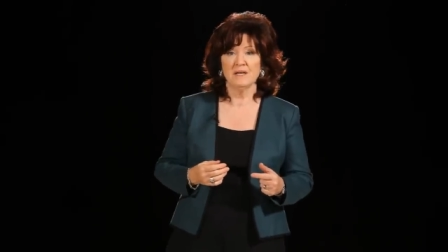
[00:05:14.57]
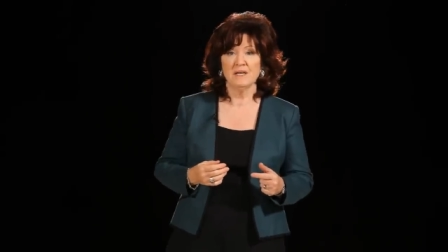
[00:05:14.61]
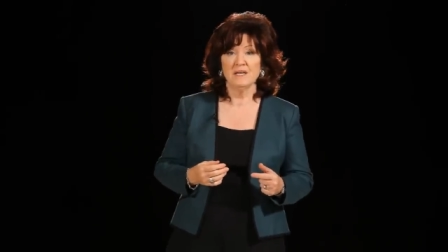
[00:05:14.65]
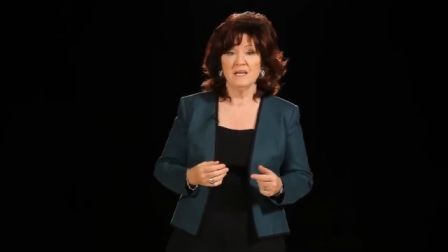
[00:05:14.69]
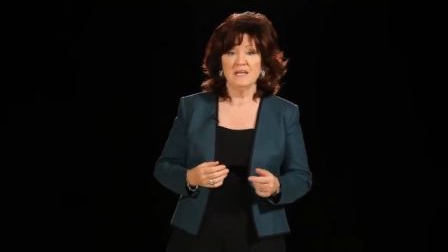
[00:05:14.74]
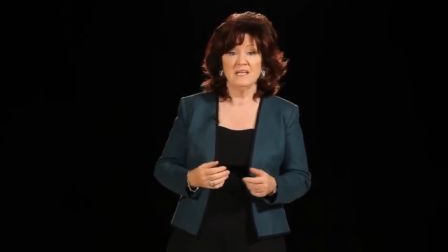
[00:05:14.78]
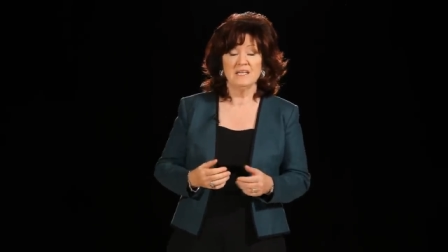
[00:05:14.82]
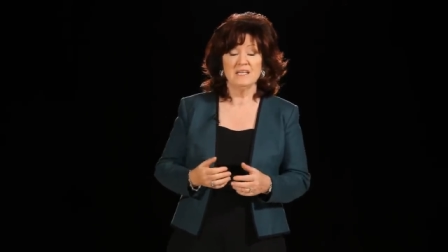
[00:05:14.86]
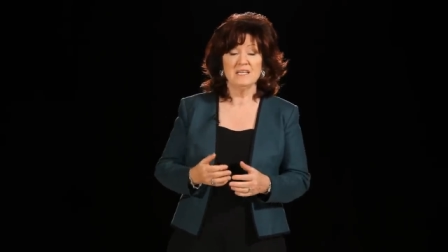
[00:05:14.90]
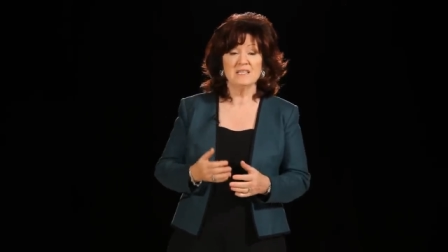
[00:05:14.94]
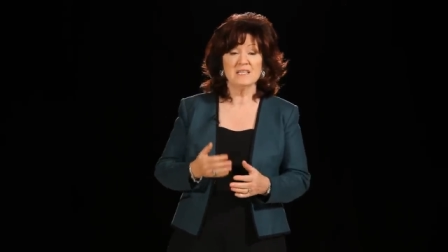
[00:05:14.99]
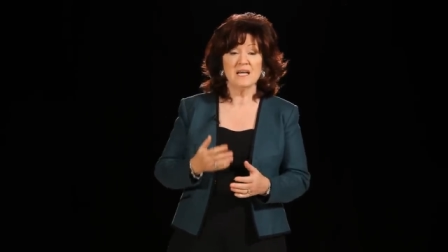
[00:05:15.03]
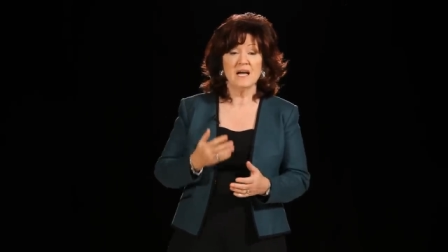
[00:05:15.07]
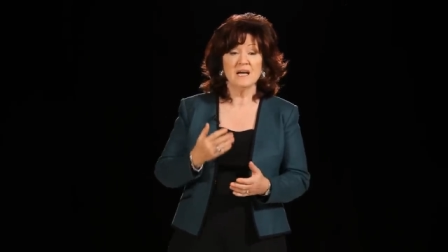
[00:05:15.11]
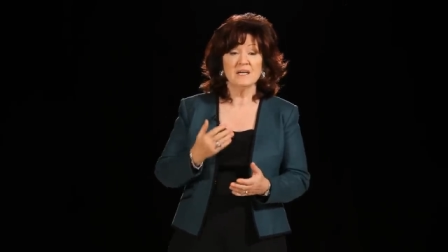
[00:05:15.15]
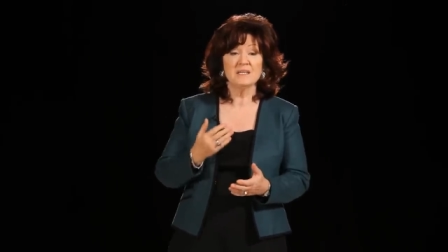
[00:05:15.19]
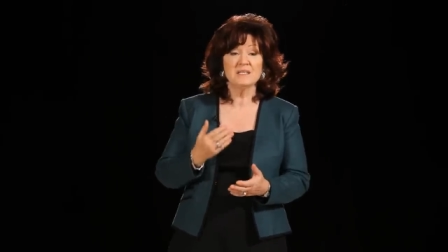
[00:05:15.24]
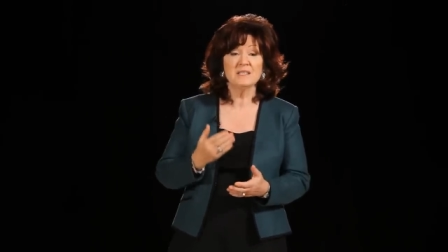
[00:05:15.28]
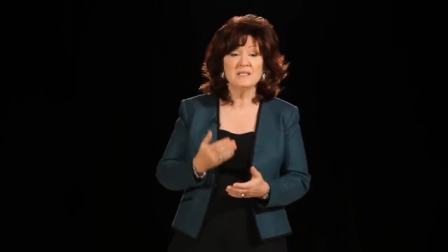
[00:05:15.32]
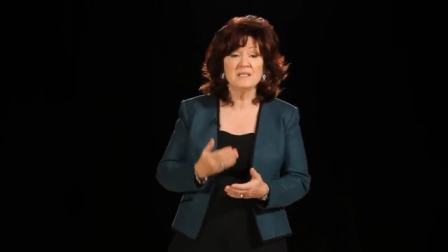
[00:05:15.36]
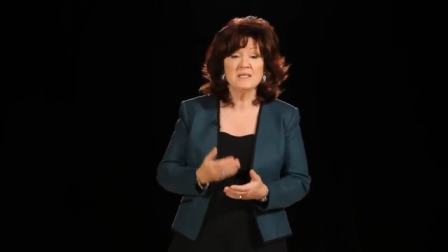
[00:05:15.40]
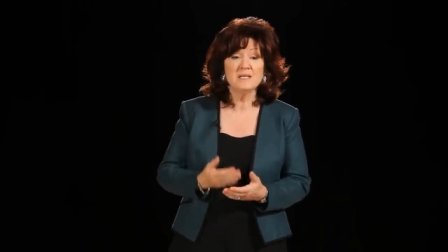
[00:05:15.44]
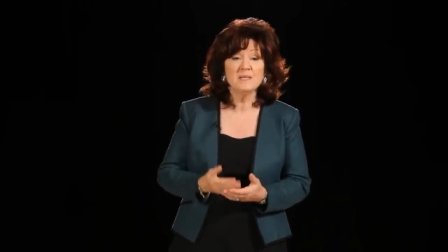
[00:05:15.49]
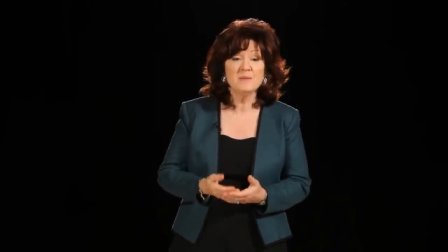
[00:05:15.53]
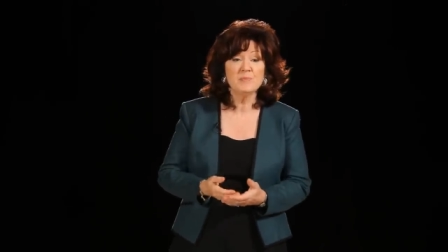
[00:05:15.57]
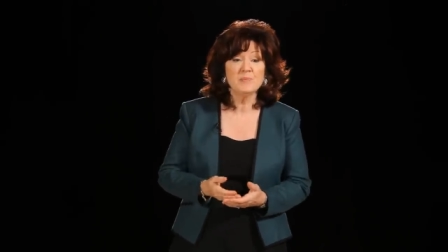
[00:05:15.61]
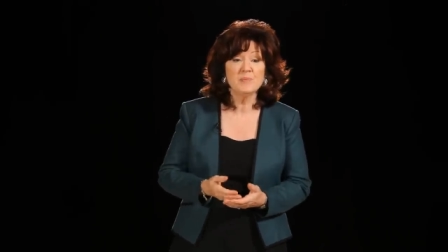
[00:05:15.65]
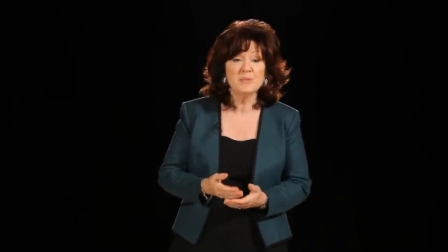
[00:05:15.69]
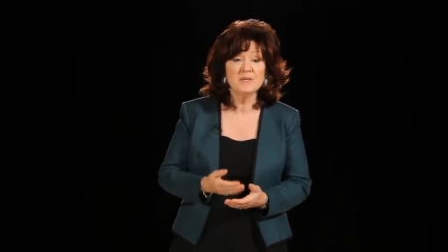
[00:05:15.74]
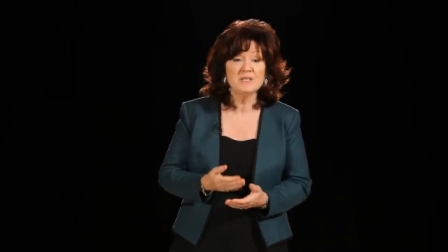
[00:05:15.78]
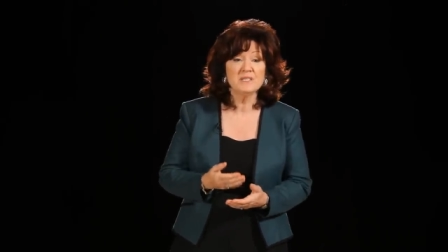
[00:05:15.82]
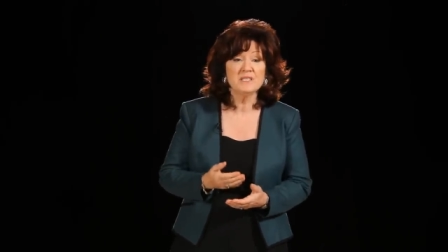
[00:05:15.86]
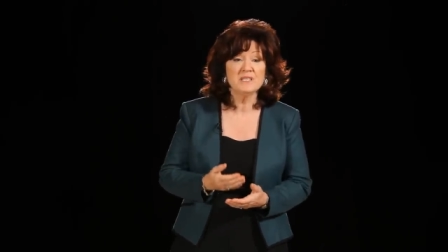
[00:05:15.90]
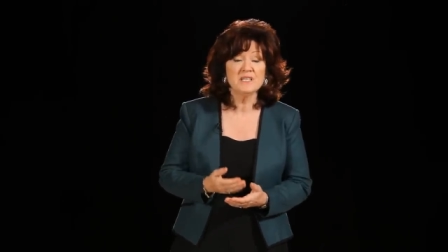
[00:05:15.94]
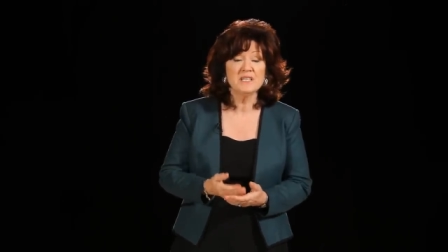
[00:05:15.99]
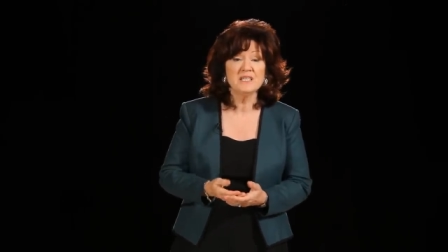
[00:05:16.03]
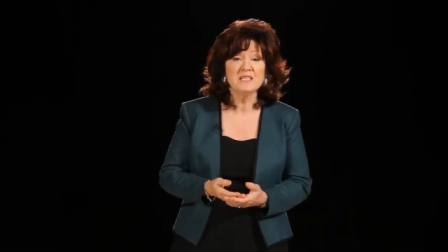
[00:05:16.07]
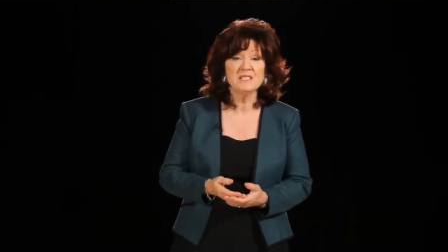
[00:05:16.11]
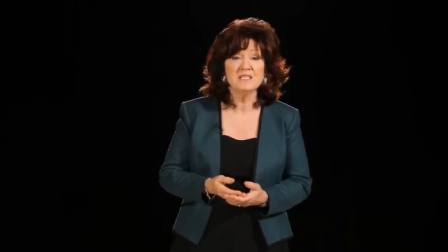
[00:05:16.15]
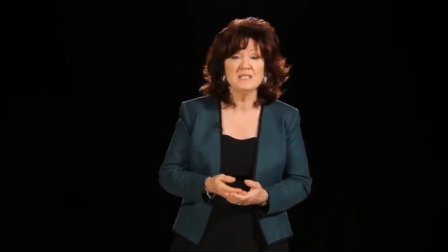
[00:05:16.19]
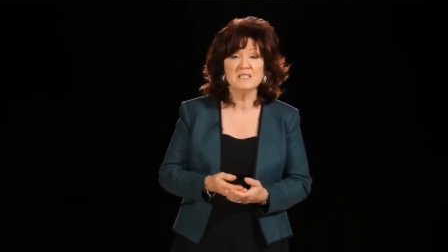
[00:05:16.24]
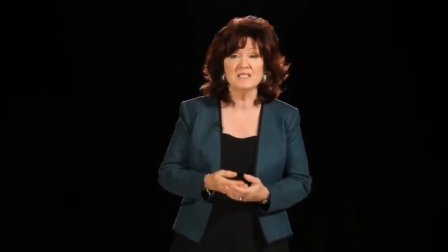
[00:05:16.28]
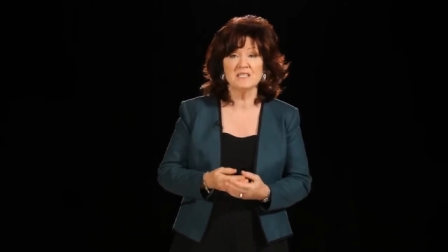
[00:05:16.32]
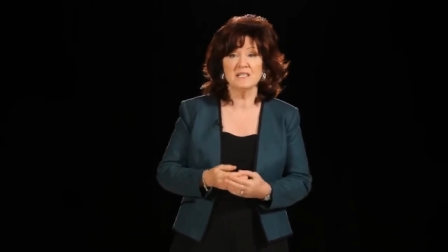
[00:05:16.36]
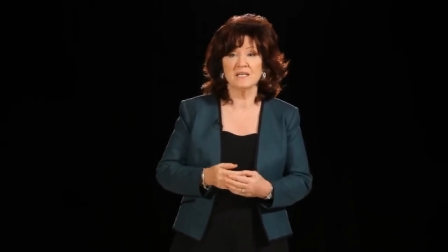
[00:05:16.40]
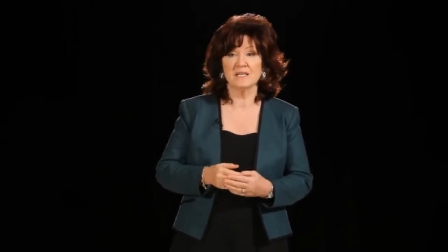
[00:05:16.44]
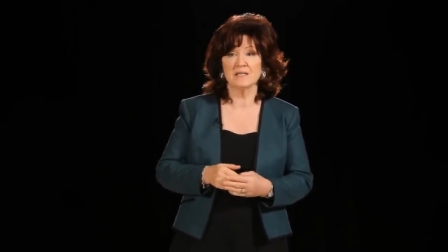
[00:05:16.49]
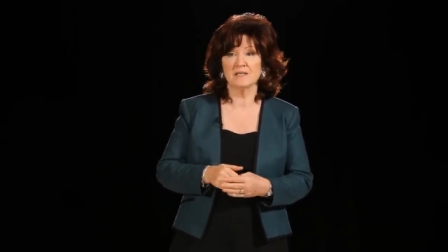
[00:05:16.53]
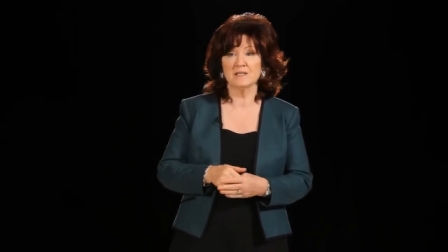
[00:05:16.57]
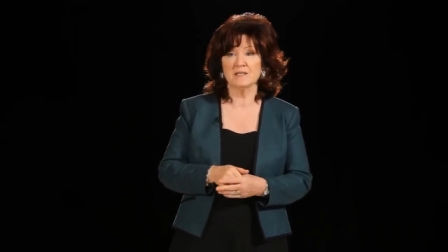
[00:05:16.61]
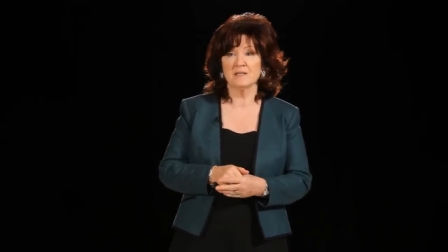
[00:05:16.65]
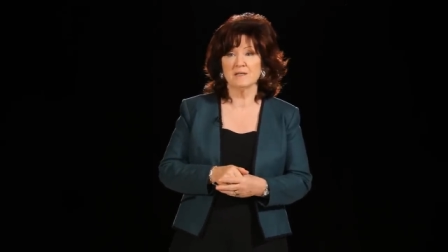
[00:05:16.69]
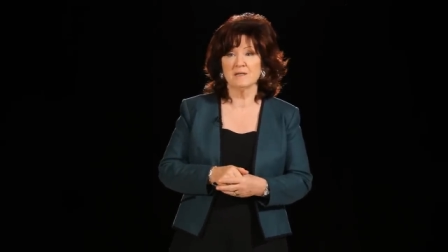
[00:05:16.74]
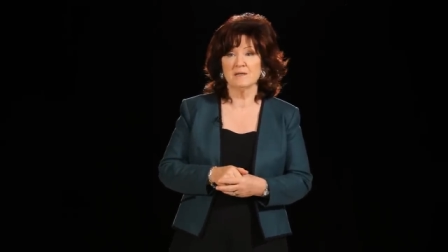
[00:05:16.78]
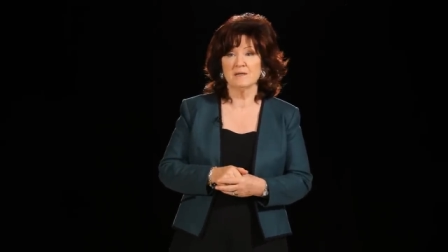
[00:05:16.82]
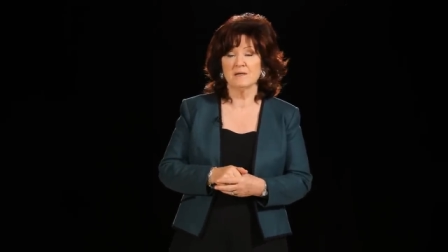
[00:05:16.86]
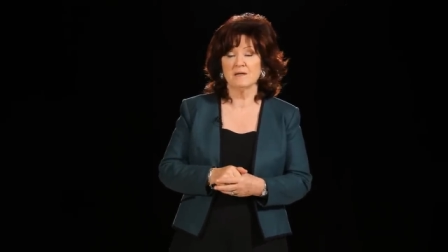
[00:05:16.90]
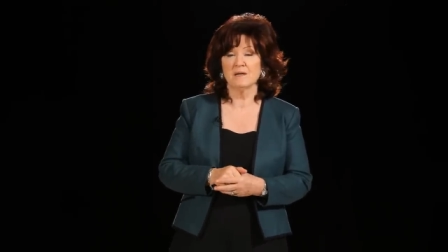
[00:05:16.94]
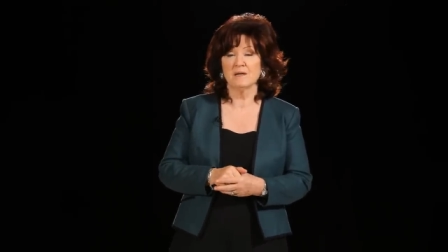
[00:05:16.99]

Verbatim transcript: It is our deepest instinct,